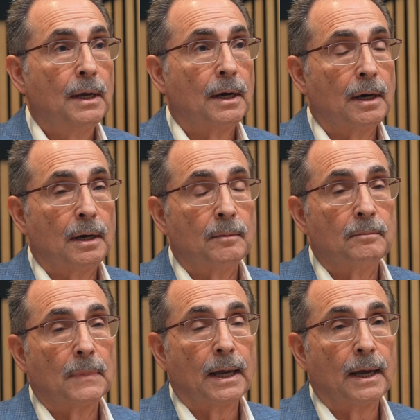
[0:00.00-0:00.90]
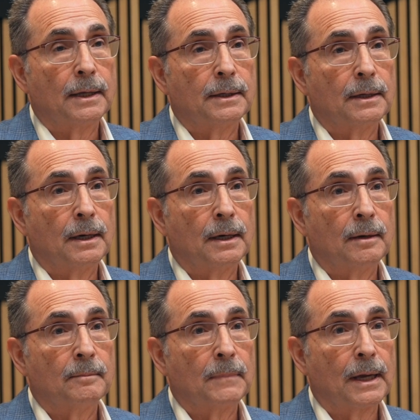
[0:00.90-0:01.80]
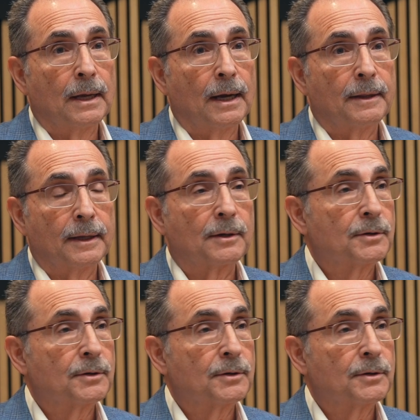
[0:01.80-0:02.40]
And I think